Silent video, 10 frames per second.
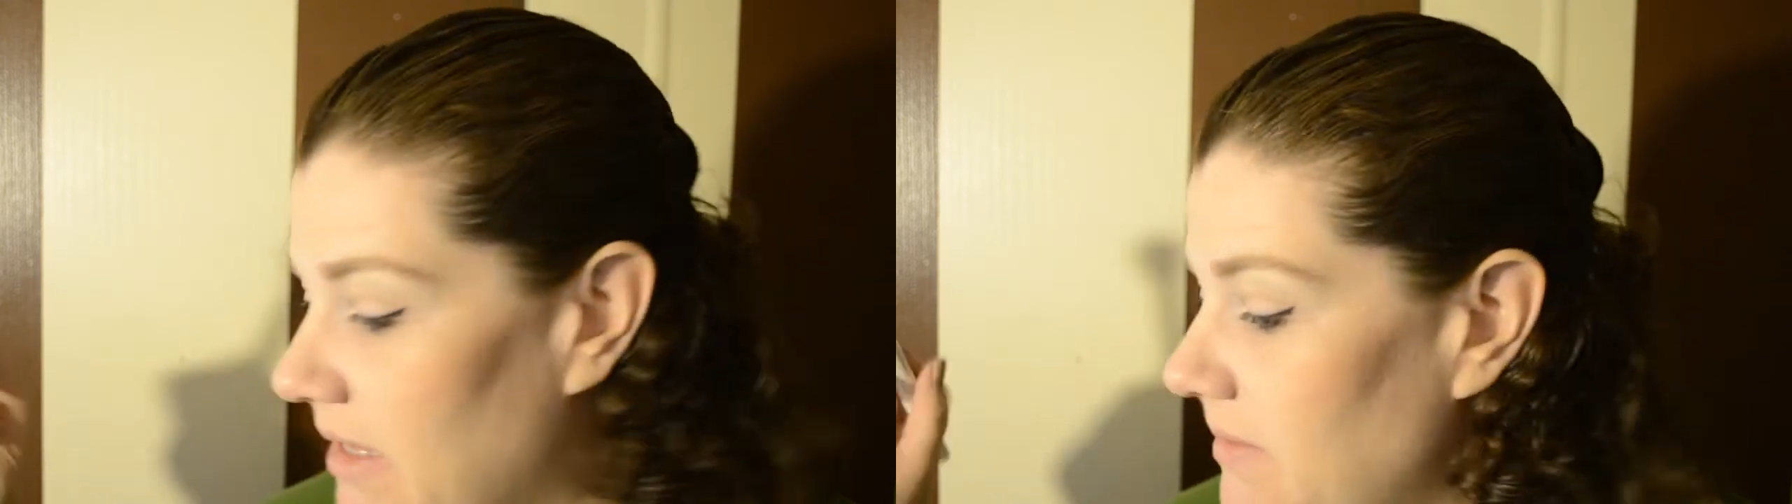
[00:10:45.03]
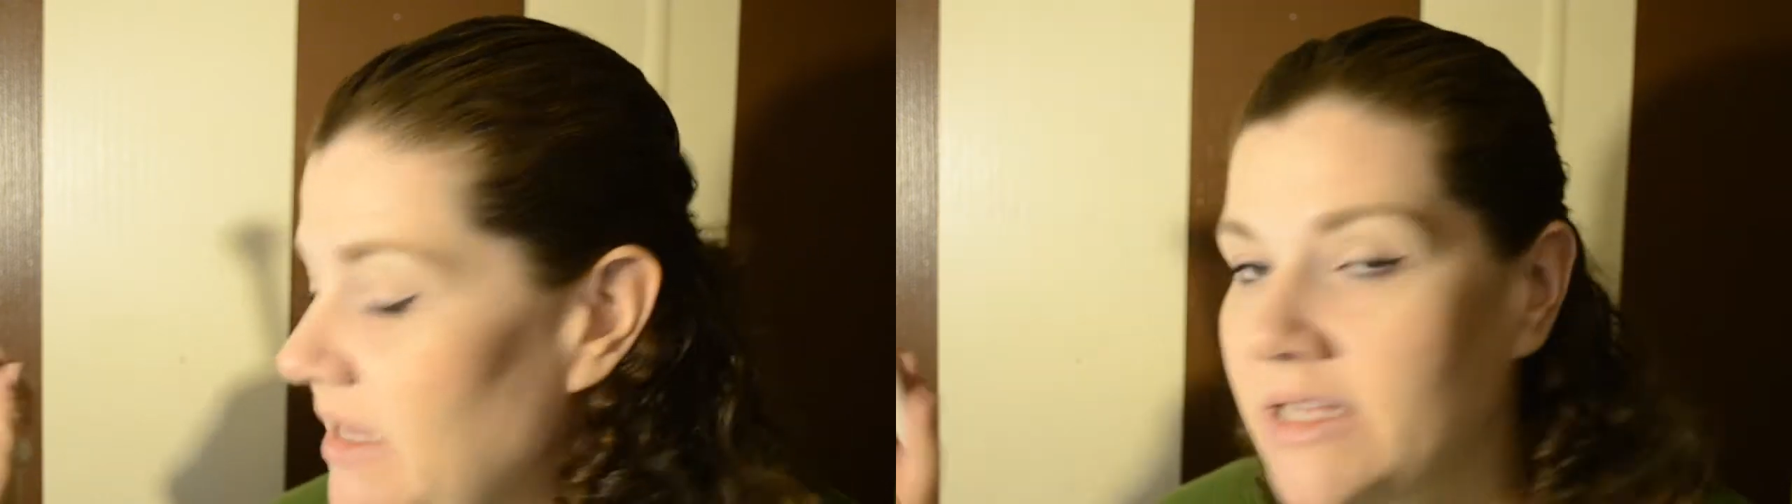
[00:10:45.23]

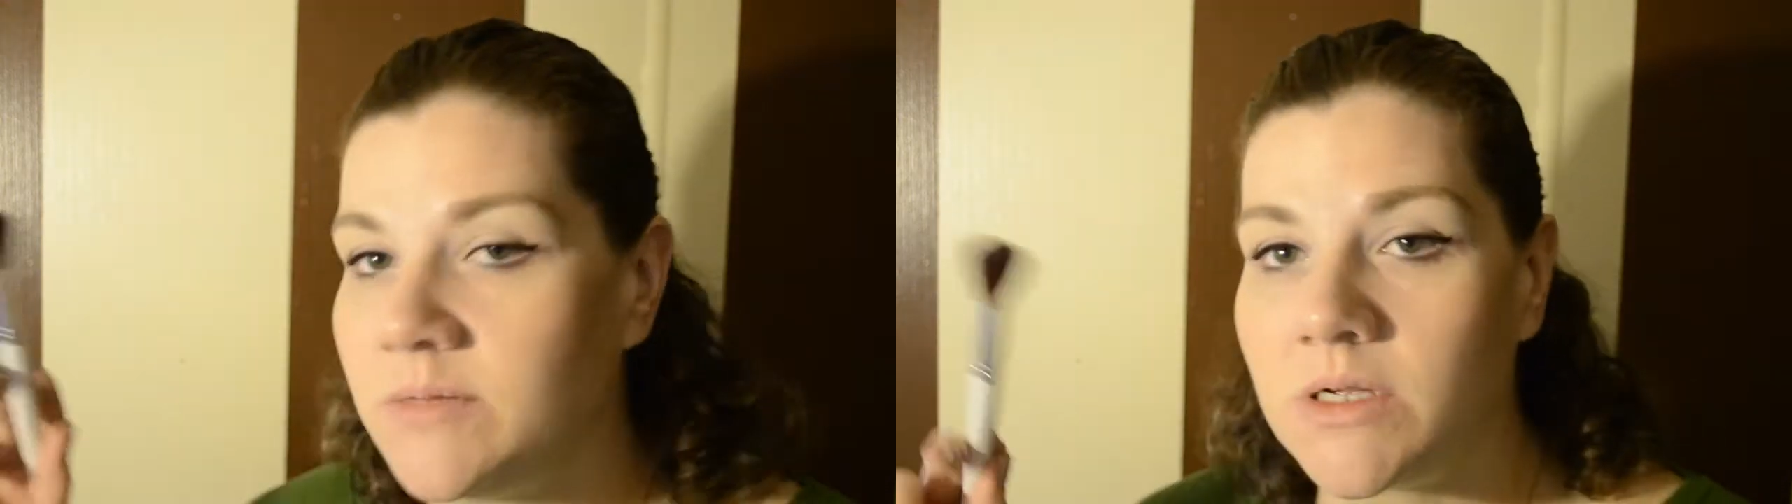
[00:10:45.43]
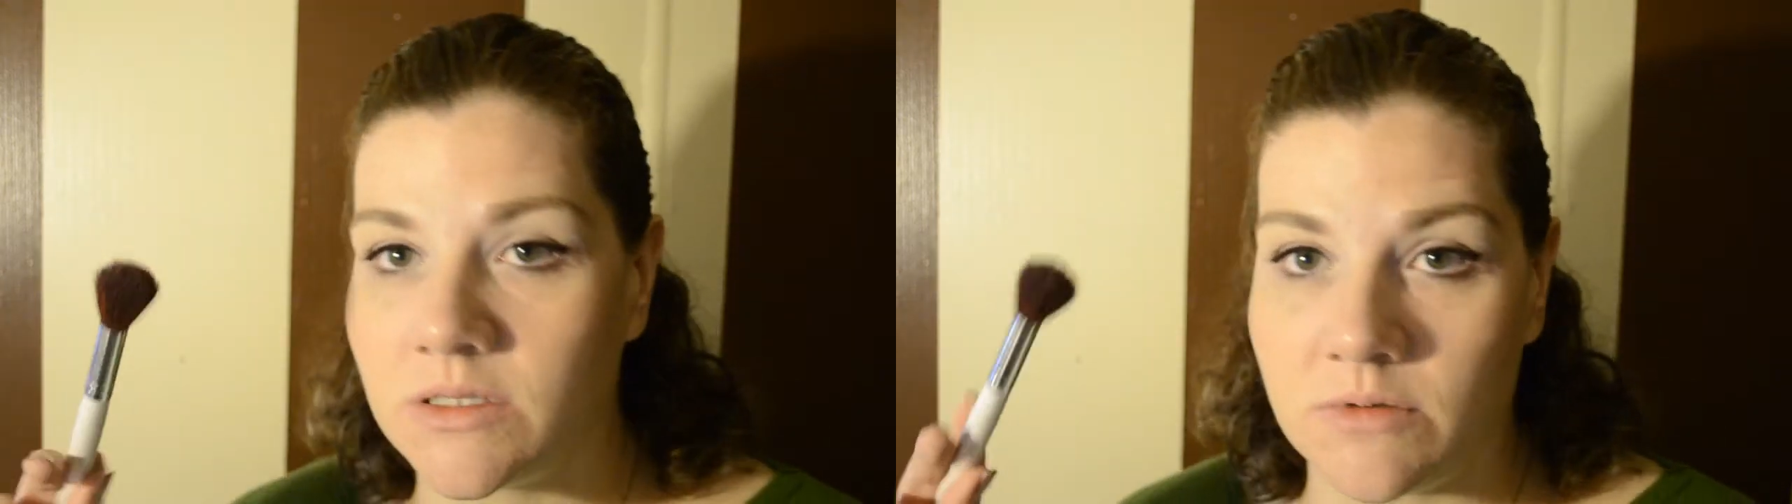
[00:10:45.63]
maybe
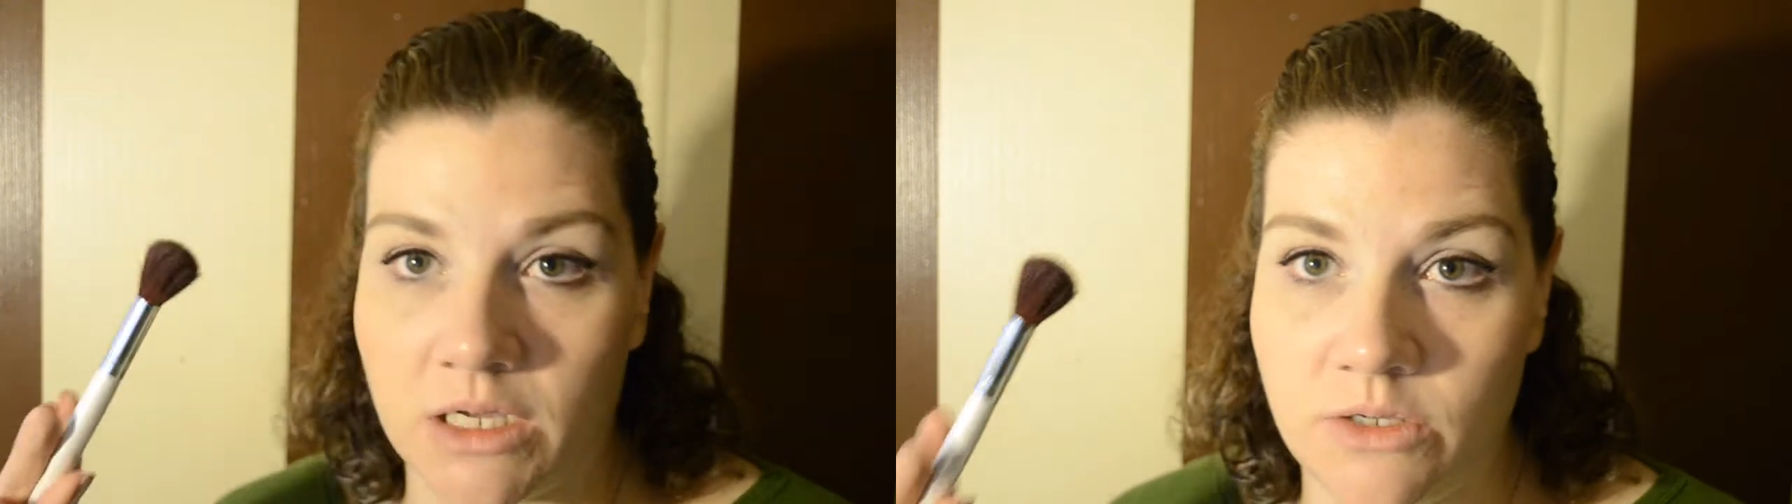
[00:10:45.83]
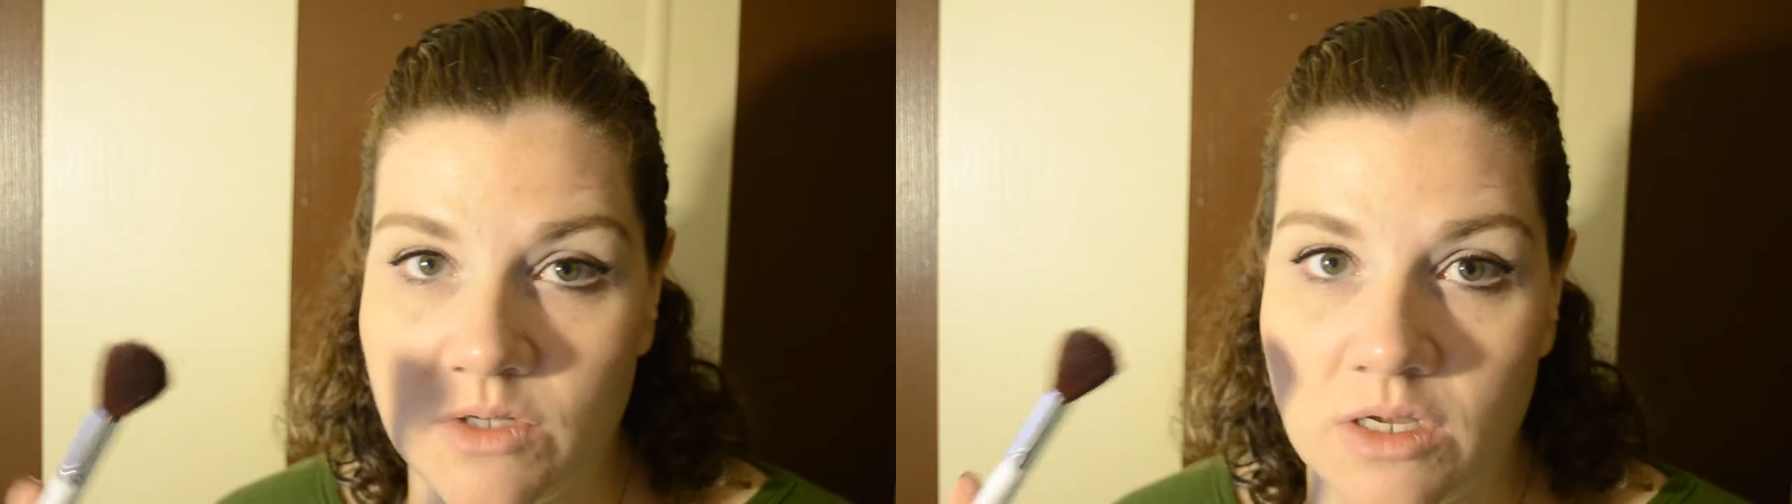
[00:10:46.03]
it's because I'm
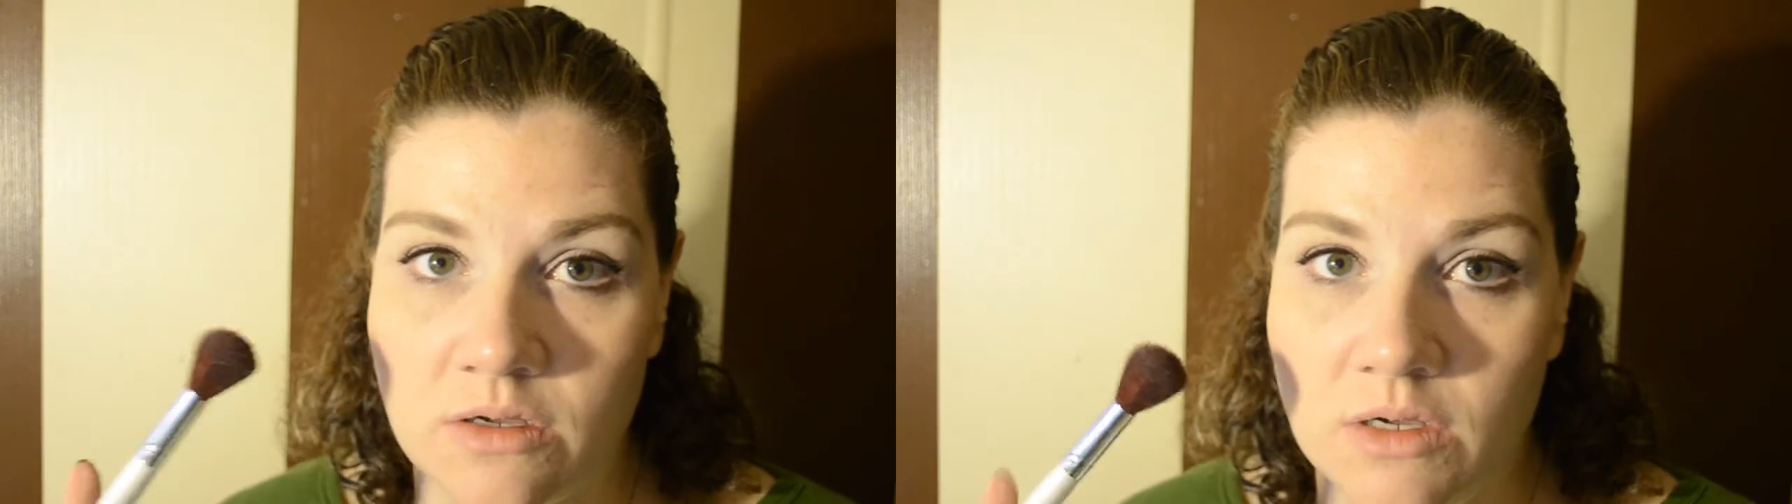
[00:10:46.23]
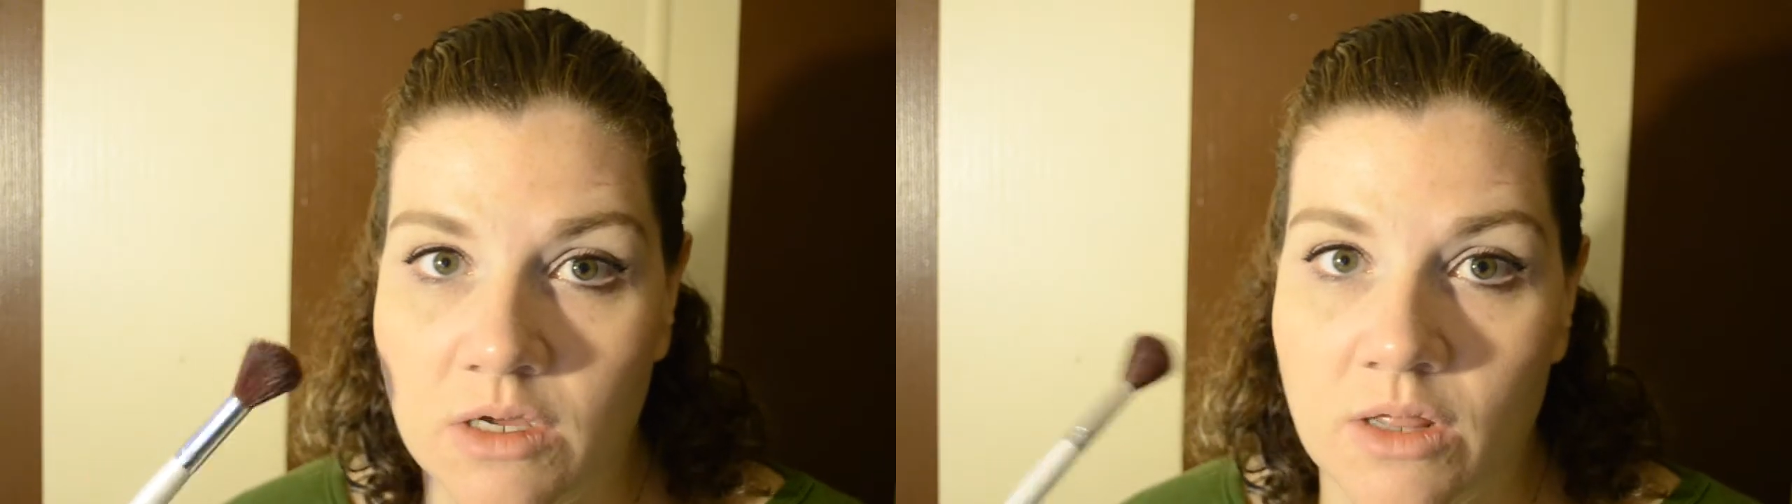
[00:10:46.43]
not using